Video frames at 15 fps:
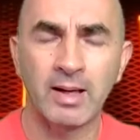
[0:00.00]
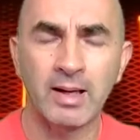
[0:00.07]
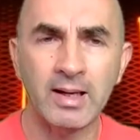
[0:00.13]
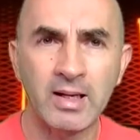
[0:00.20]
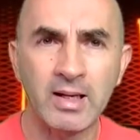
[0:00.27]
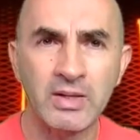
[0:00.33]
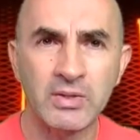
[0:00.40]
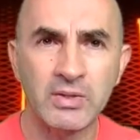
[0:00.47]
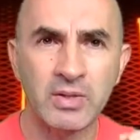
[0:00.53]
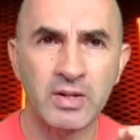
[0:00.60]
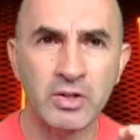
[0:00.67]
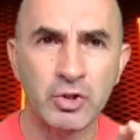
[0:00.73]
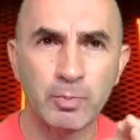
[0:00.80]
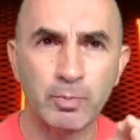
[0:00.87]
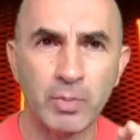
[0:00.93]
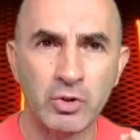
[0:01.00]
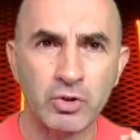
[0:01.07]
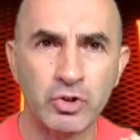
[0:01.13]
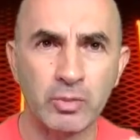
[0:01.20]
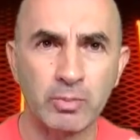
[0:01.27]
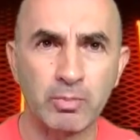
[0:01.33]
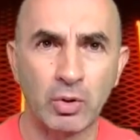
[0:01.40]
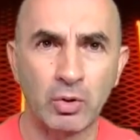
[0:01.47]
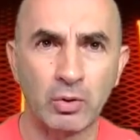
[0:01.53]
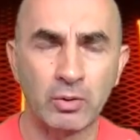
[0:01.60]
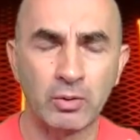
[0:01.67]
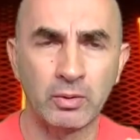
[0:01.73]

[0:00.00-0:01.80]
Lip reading: is this possible?